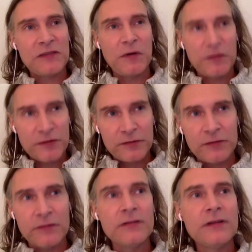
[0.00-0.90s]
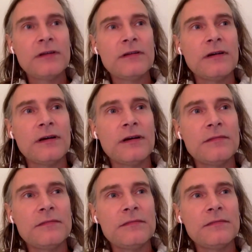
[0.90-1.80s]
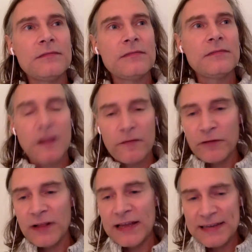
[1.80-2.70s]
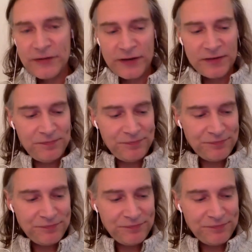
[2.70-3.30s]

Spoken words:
spiritual self-realization.